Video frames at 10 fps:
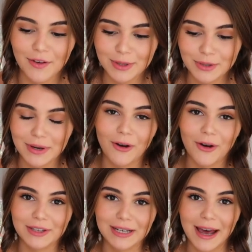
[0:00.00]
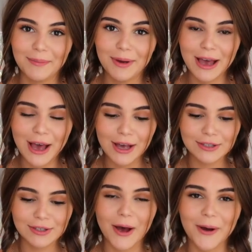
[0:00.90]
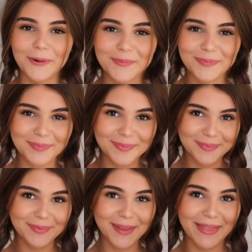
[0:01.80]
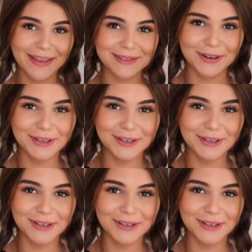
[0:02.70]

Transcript: I've been doing it all the time, so that's